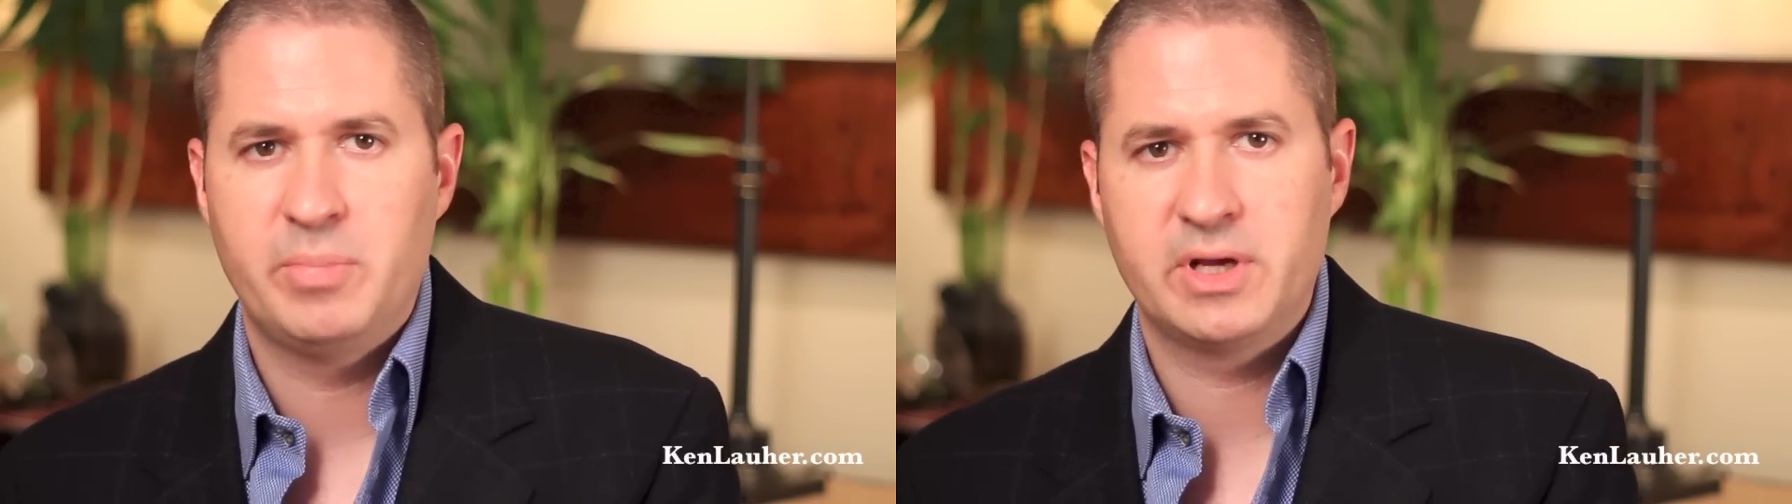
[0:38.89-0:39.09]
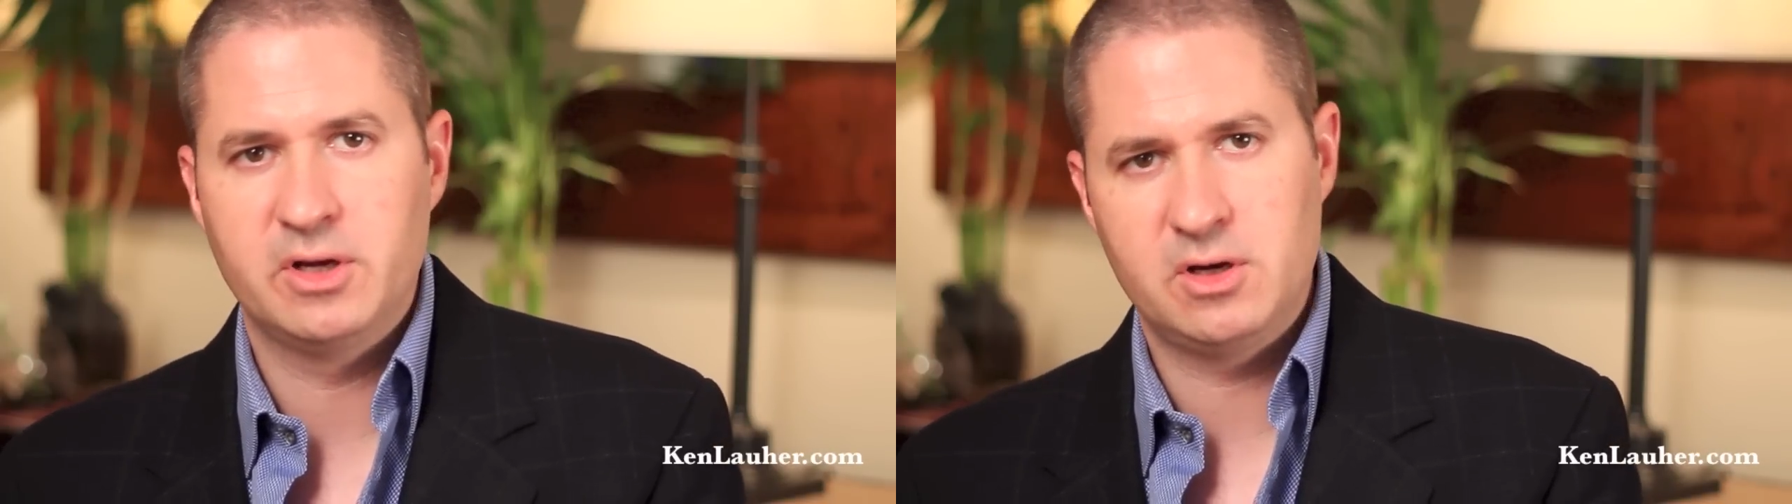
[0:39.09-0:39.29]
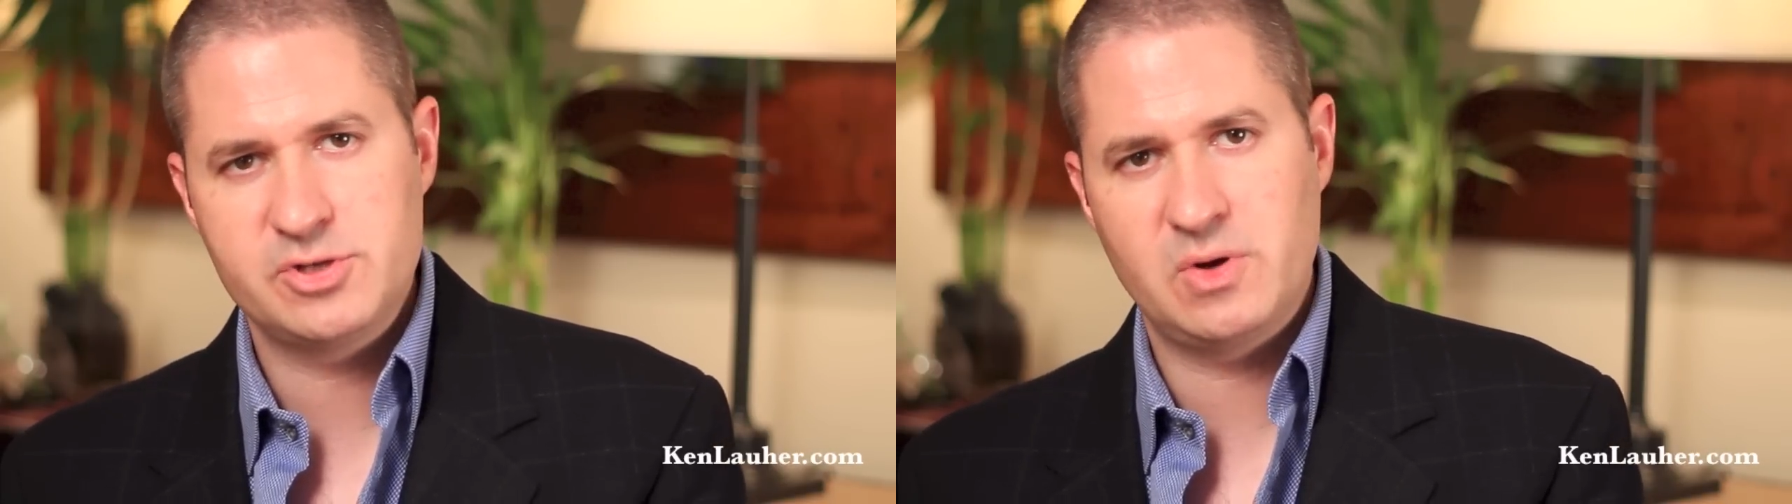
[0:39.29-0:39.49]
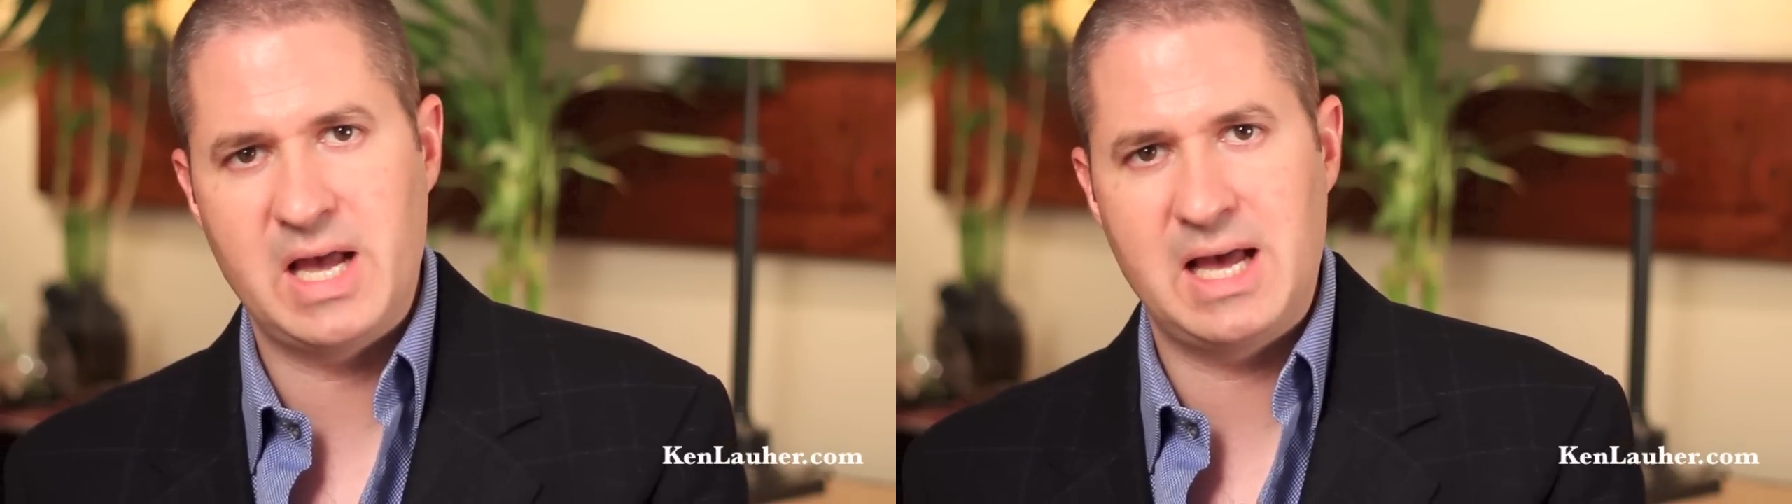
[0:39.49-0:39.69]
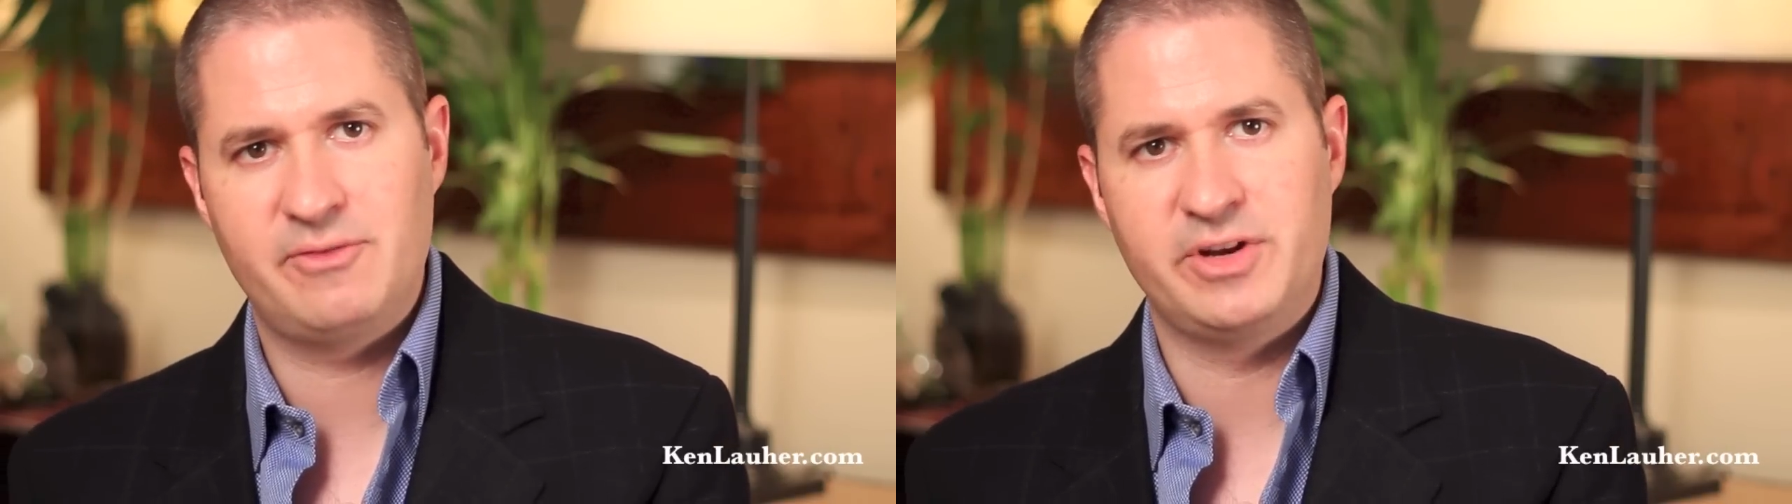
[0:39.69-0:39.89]
but it can also
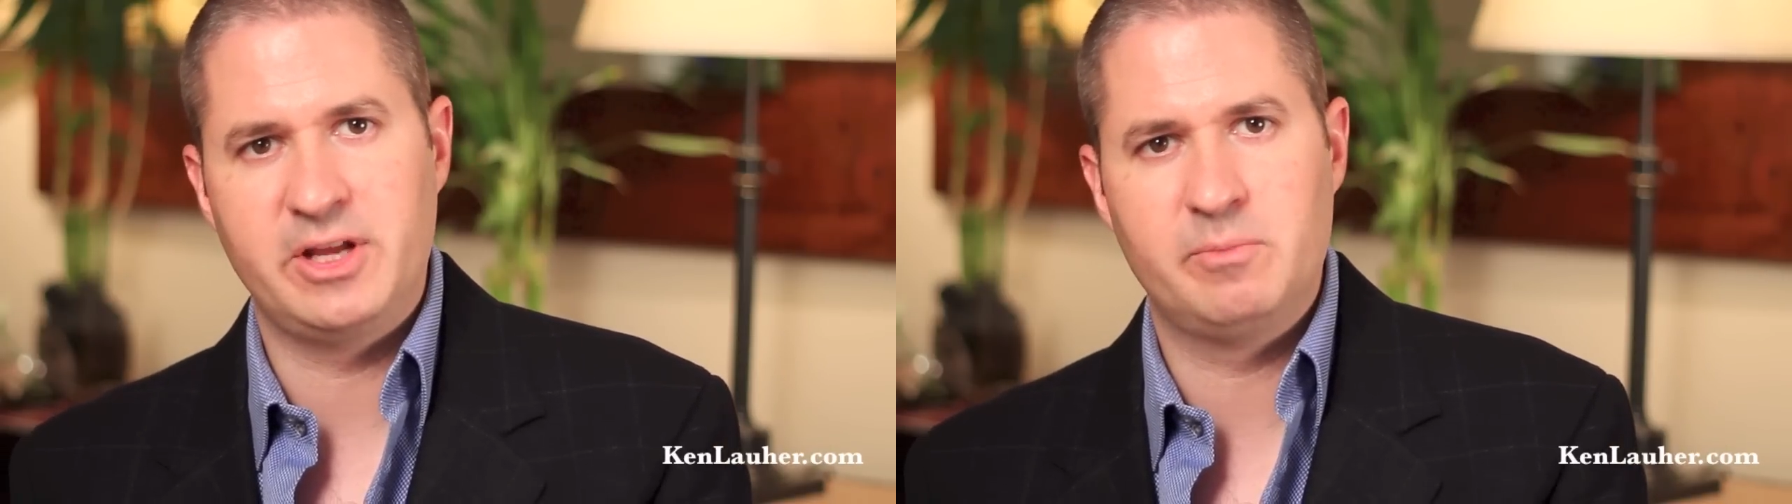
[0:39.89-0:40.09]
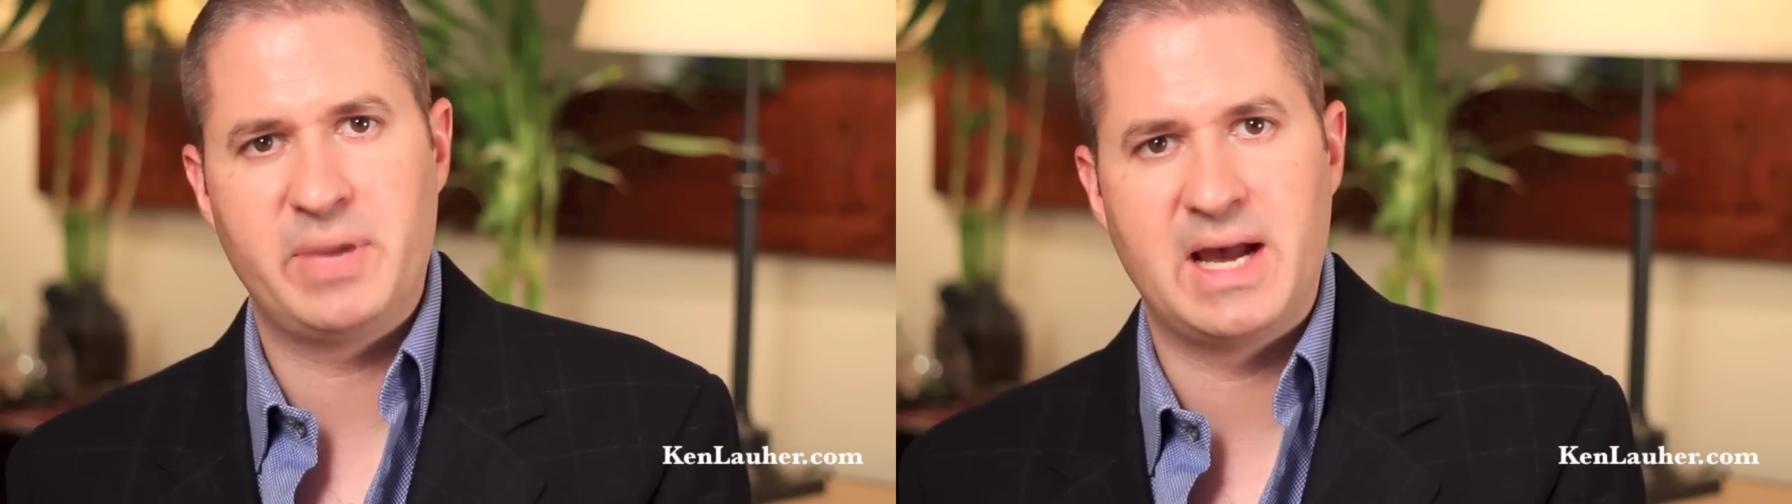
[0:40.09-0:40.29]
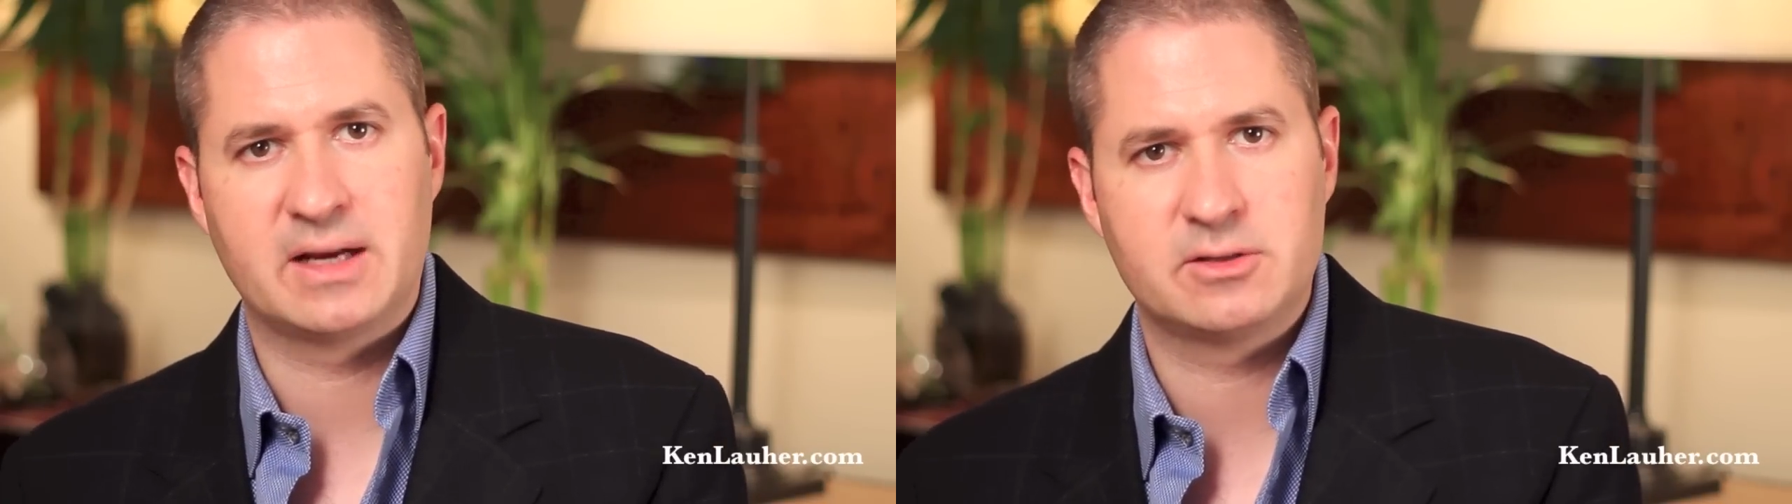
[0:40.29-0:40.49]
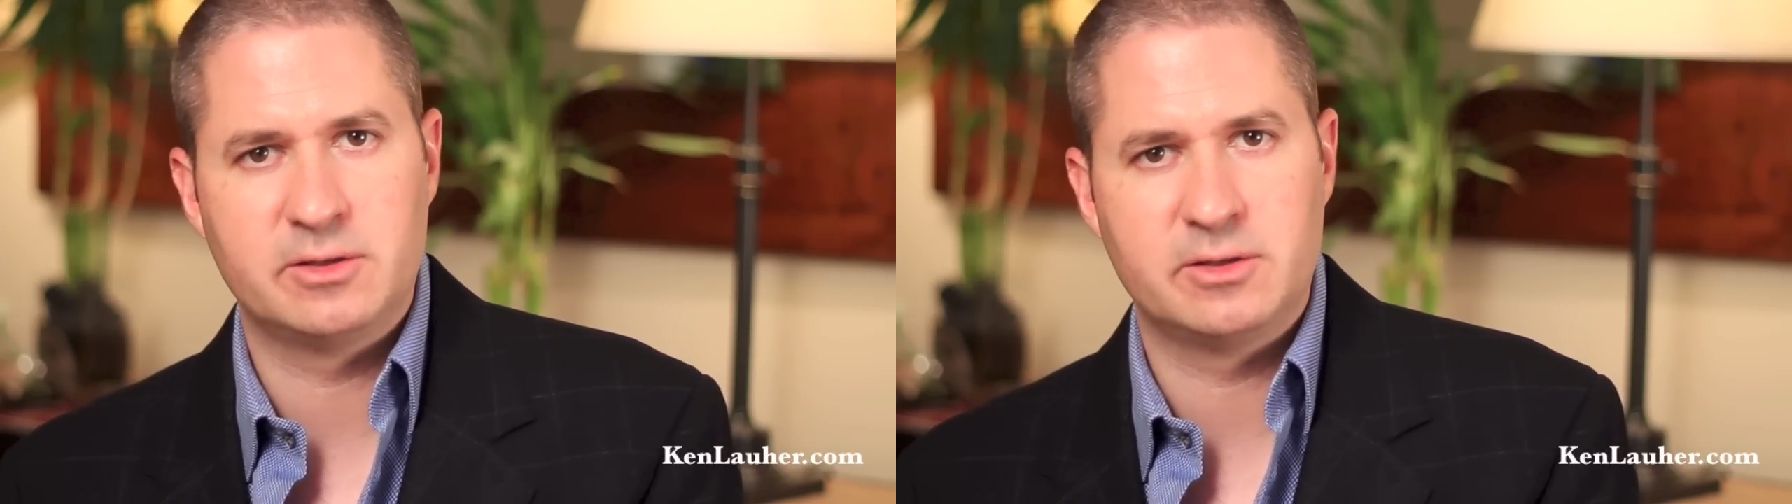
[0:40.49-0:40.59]
have an impact